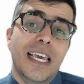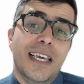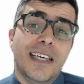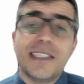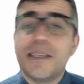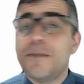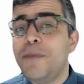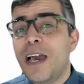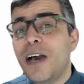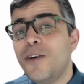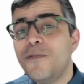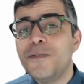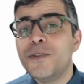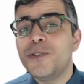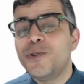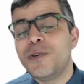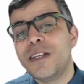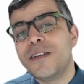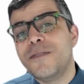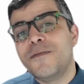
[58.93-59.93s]
is a powerful
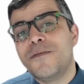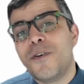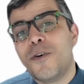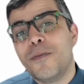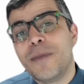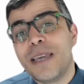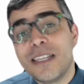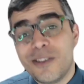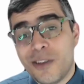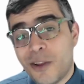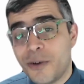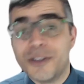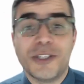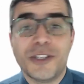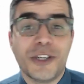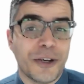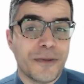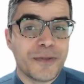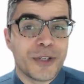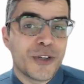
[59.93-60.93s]
tool in forming
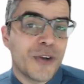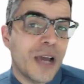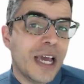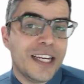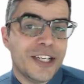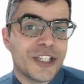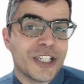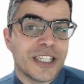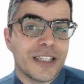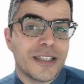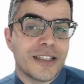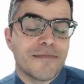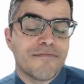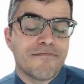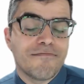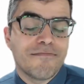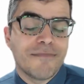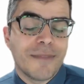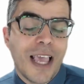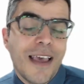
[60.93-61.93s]
long-term strategies.
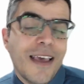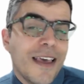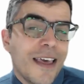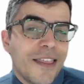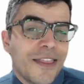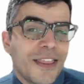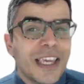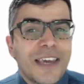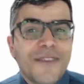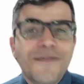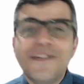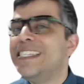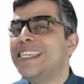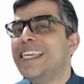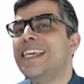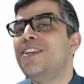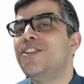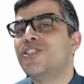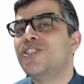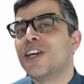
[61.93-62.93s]
Think of a
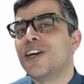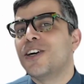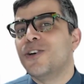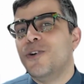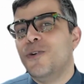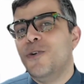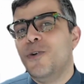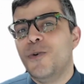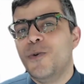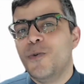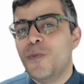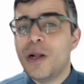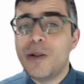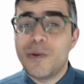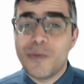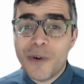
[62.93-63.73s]
teacher who, while